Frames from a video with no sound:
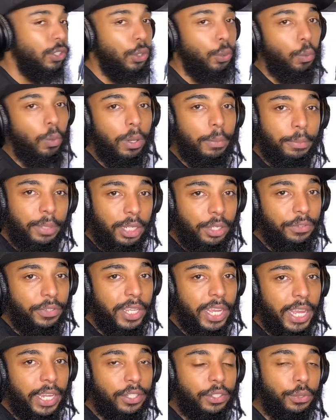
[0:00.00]
you want me to
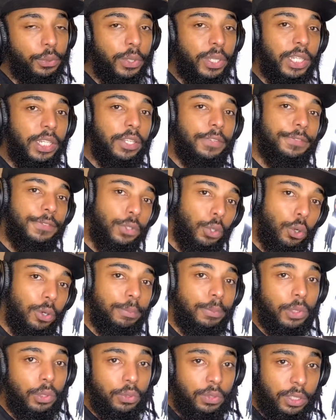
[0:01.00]
react to any of your
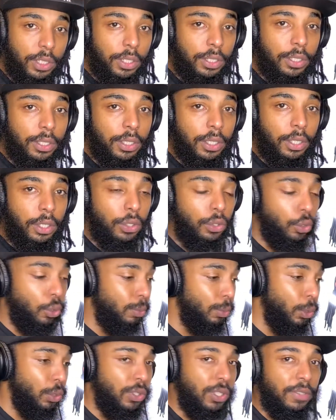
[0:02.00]
music, your
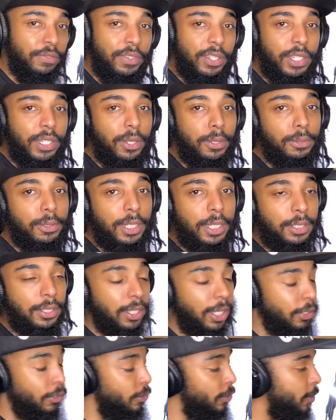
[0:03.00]
music videos,
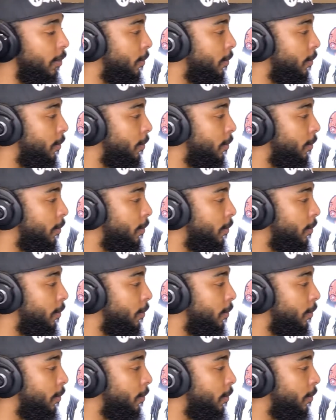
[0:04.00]
etc.,